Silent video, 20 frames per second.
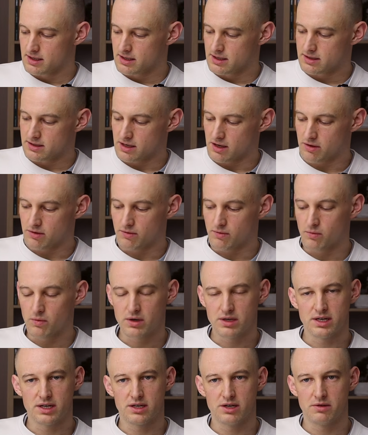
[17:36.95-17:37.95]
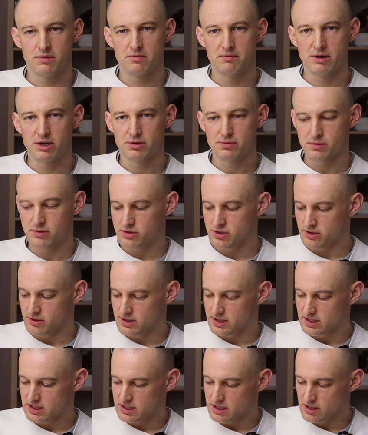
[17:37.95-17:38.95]
So what do you do with multiple
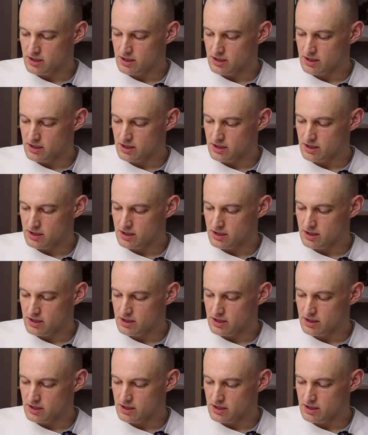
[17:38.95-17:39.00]
choice?